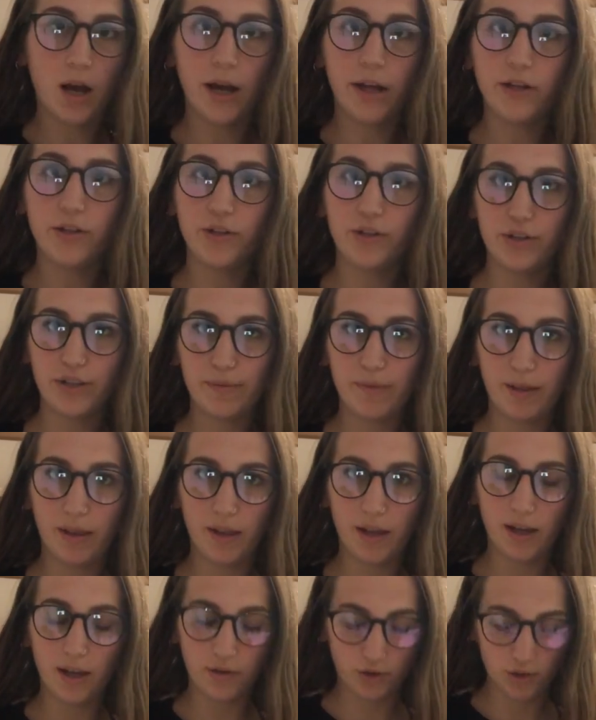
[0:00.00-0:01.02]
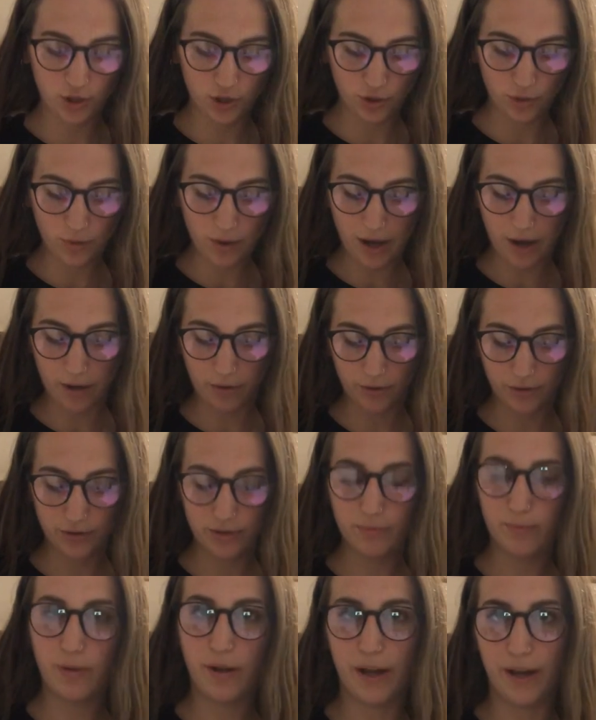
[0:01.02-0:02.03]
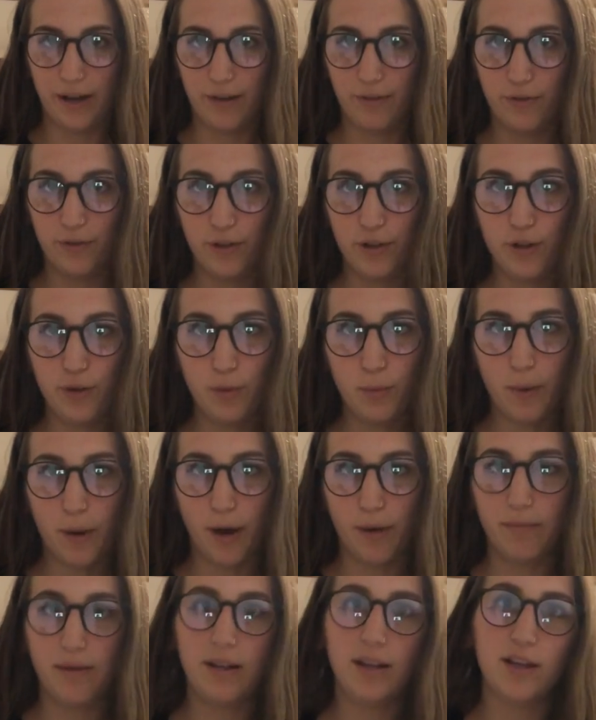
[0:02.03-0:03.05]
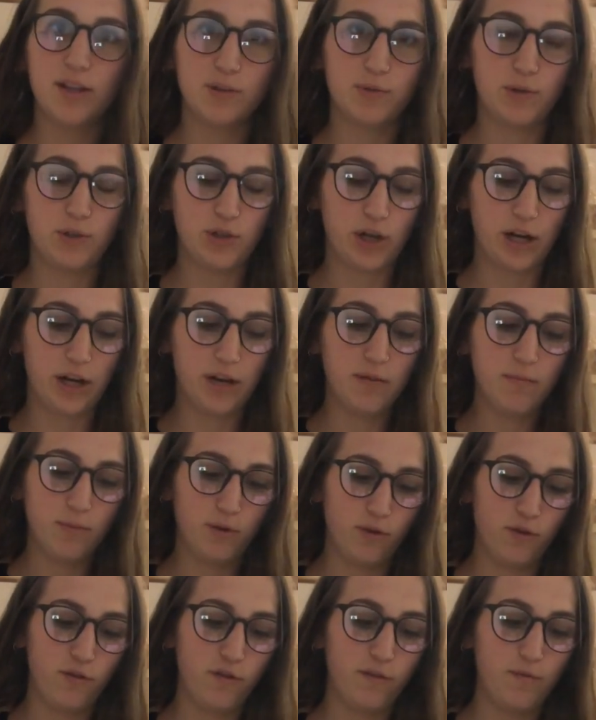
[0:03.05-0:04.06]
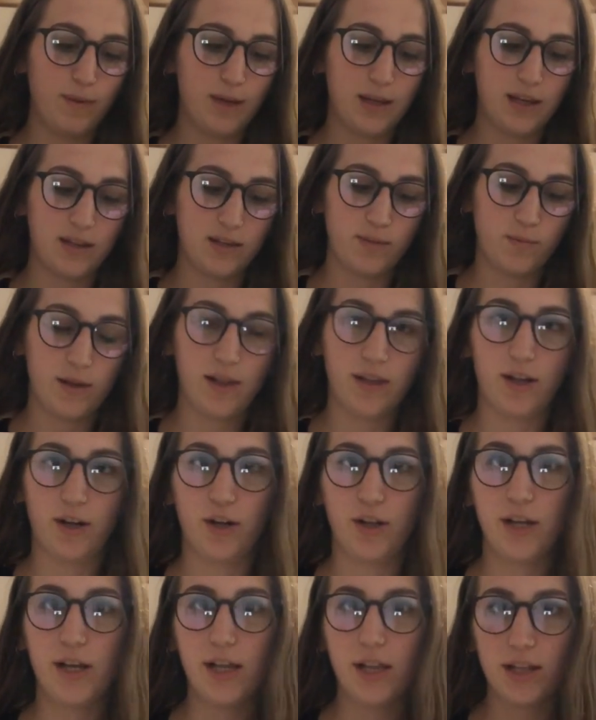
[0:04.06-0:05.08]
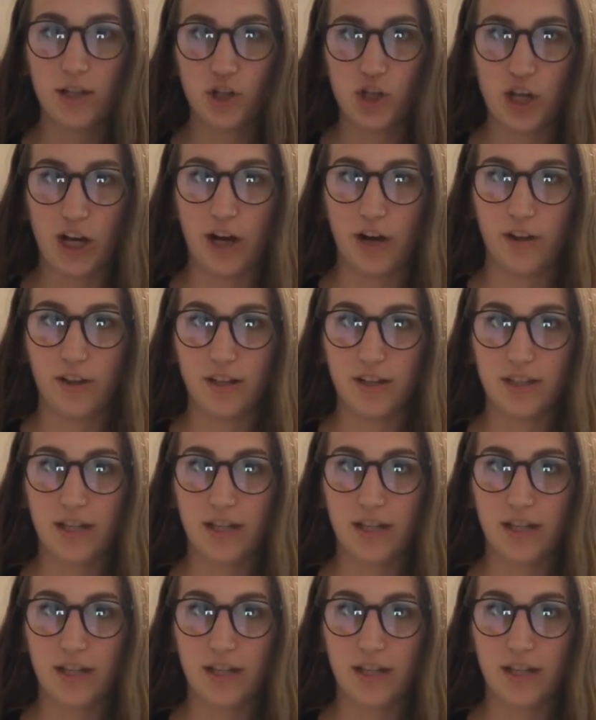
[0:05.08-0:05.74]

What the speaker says: I just spent like 2 hours applying for a new apartment because we're trying to move, because we literally share this